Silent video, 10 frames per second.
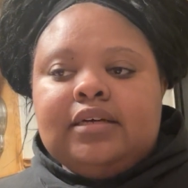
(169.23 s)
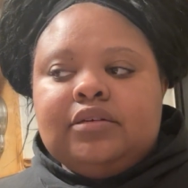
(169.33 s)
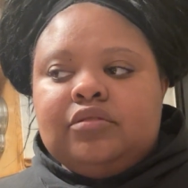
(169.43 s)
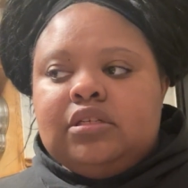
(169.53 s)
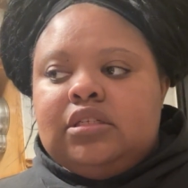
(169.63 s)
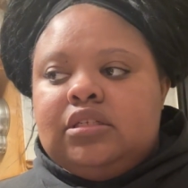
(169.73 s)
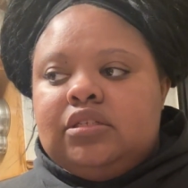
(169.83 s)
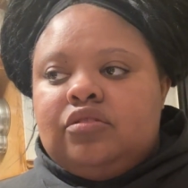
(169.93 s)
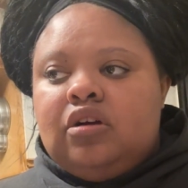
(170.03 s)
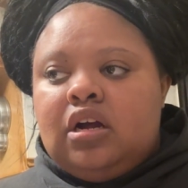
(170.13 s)
I ordered these
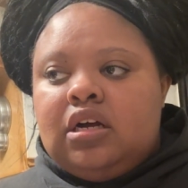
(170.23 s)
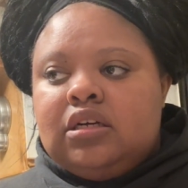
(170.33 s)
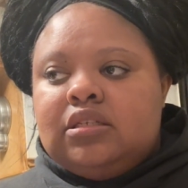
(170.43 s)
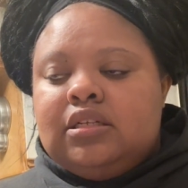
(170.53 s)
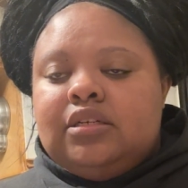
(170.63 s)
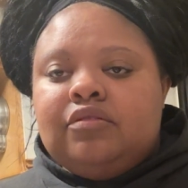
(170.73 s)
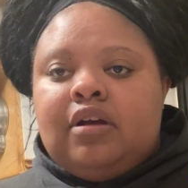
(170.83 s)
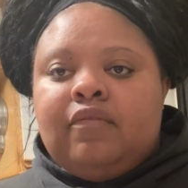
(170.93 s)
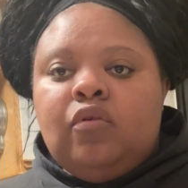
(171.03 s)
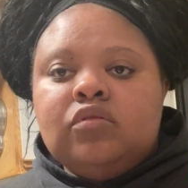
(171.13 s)
crocs that don't
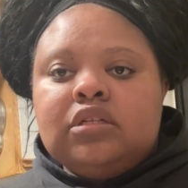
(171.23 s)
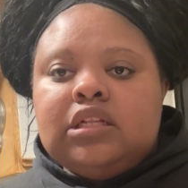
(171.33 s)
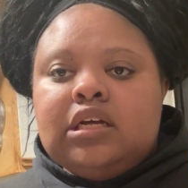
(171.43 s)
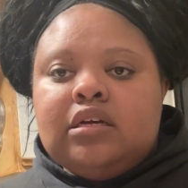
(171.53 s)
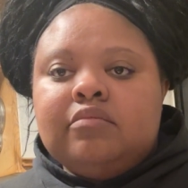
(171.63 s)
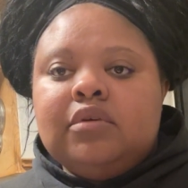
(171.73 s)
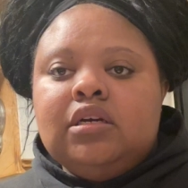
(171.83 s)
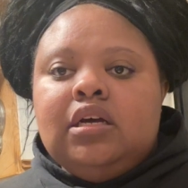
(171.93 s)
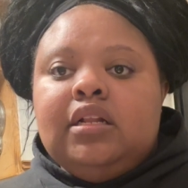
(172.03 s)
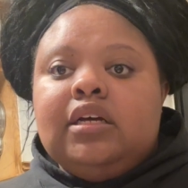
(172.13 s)
have holes in them,
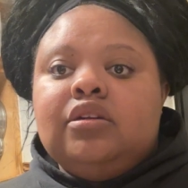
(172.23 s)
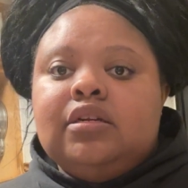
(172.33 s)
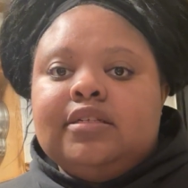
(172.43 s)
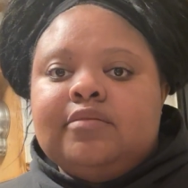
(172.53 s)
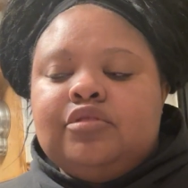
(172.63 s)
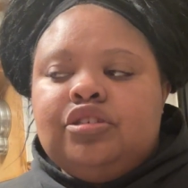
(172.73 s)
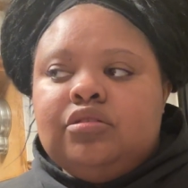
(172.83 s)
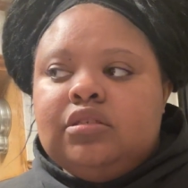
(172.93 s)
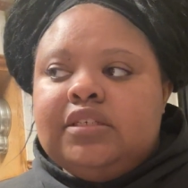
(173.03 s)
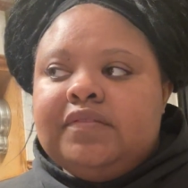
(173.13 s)
there's non-slip
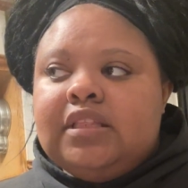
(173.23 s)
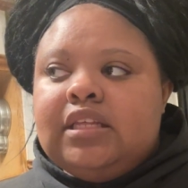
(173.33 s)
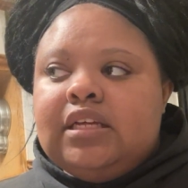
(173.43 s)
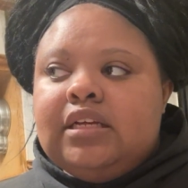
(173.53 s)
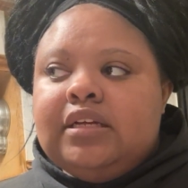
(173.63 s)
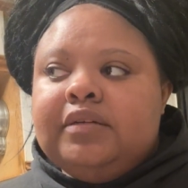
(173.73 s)
shoes and everything.